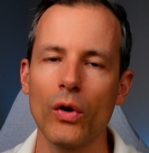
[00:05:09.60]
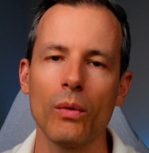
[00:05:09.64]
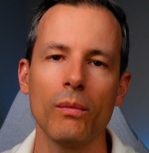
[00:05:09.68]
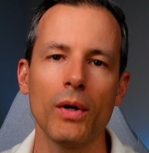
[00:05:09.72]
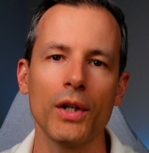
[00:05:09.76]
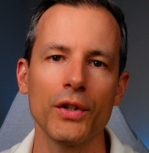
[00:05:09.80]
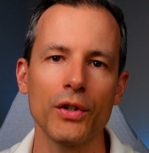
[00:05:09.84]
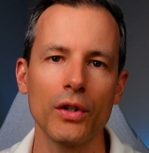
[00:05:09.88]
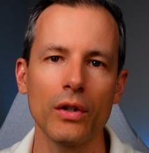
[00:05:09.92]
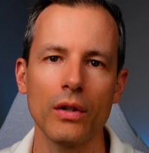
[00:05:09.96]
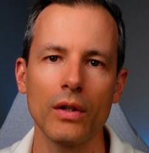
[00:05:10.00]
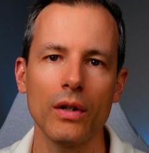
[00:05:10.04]

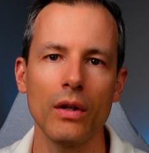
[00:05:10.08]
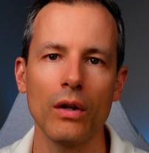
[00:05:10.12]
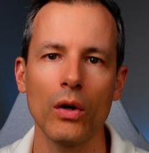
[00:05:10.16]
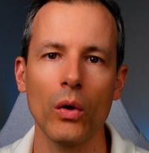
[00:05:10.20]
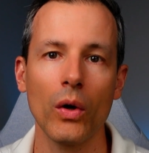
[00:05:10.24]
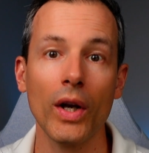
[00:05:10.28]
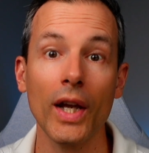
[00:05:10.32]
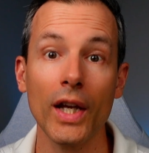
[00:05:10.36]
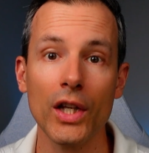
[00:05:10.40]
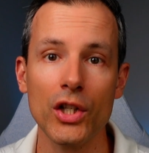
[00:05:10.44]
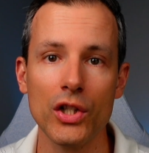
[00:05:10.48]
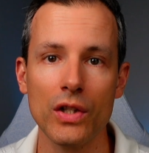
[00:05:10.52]
other
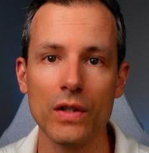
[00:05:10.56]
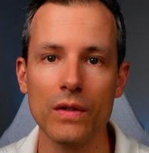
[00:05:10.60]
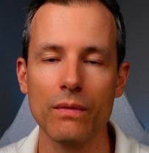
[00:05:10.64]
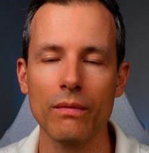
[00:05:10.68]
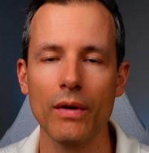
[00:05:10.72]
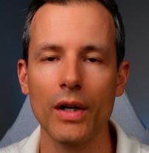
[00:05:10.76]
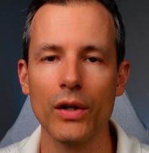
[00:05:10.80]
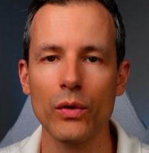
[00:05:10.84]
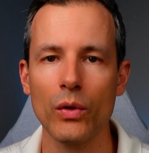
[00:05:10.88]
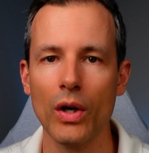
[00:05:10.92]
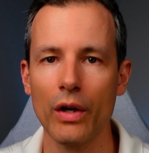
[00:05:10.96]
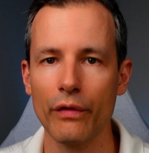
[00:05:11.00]
locations where
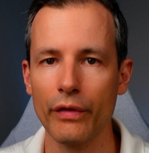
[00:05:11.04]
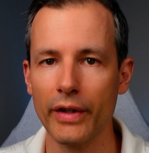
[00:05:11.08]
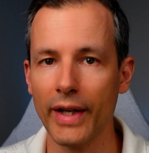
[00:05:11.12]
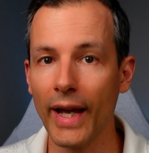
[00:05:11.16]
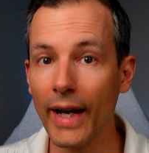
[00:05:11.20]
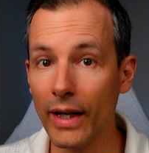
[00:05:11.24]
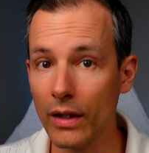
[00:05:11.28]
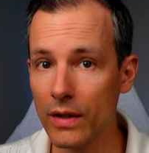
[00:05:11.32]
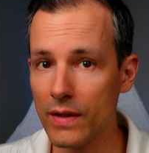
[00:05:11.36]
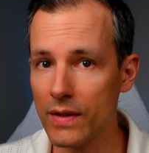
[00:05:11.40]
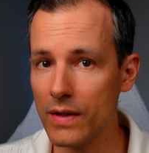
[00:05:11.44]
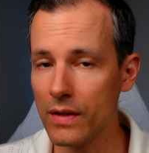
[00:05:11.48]
you have a
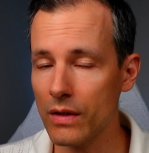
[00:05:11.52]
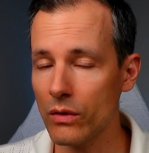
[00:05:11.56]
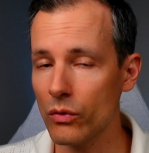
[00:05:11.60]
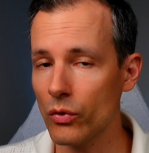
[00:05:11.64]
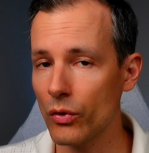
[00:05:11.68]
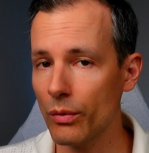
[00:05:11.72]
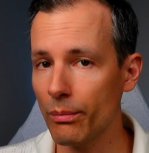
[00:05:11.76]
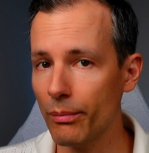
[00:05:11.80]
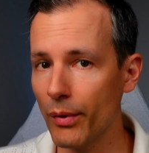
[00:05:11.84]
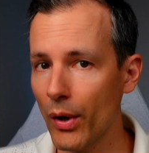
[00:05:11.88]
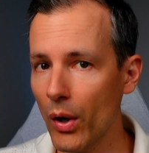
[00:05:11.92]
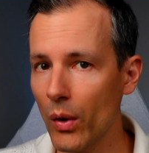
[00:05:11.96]
ganglion cyst into the
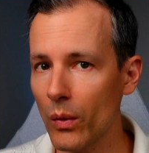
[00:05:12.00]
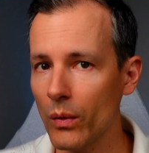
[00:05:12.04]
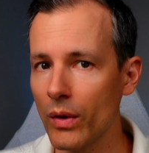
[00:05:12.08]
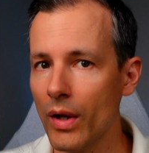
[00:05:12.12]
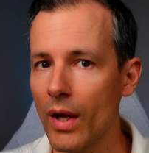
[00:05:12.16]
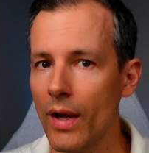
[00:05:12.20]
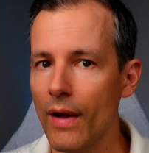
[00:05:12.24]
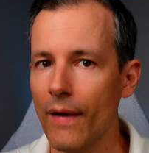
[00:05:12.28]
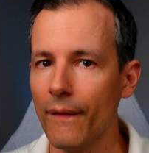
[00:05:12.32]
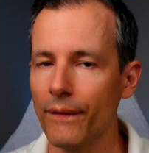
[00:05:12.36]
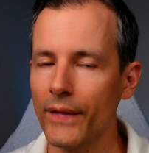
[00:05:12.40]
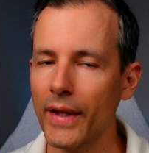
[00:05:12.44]
bone,
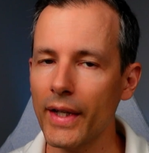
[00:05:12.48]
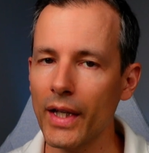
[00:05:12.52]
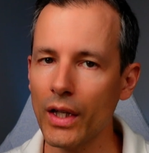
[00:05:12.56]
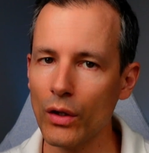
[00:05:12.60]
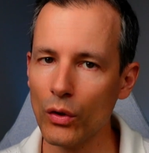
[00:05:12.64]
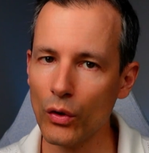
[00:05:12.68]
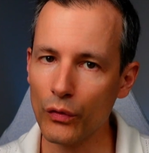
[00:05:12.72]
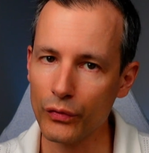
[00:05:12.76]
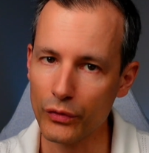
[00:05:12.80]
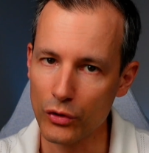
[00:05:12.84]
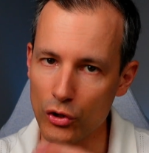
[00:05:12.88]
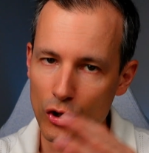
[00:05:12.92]
they can
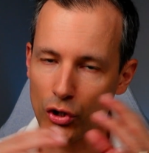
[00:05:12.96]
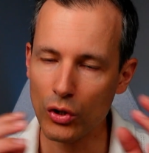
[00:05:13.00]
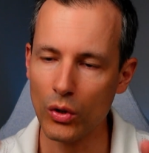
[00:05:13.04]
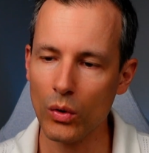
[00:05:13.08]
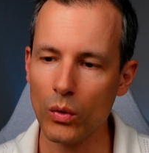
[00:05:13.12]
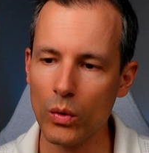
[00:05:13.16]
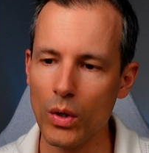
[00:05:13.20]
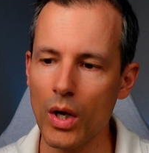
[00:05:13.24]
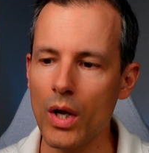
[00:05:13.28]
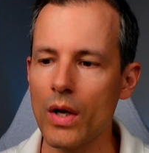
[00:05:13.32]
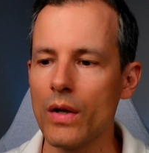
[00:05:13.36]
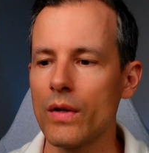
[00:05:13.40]
often
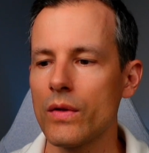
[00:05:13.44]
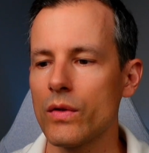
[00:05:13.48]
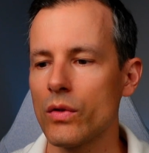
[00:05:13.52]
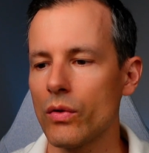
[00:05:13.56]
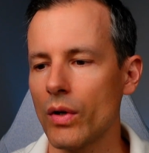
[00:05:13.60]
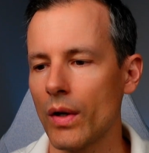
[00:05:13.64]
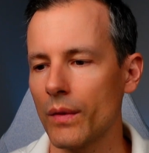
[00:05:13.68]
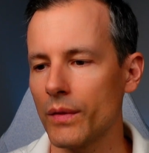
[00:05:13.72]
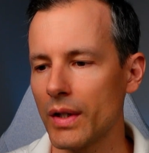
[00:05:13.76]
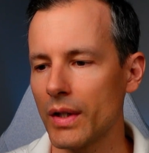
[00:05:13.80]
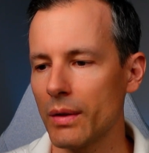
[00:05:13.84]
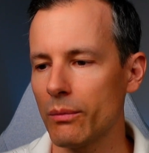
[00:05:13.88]
show
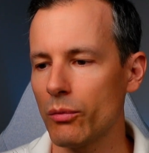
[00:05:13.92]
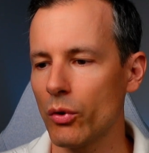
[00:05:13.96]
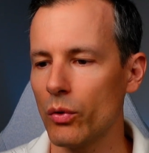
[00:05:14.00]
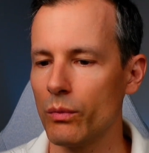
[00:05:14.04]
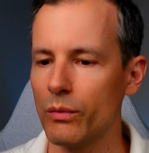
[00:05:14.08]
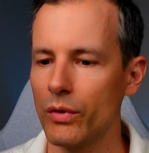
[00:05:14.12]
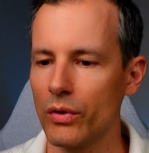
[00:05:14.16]
surrounding bone marrow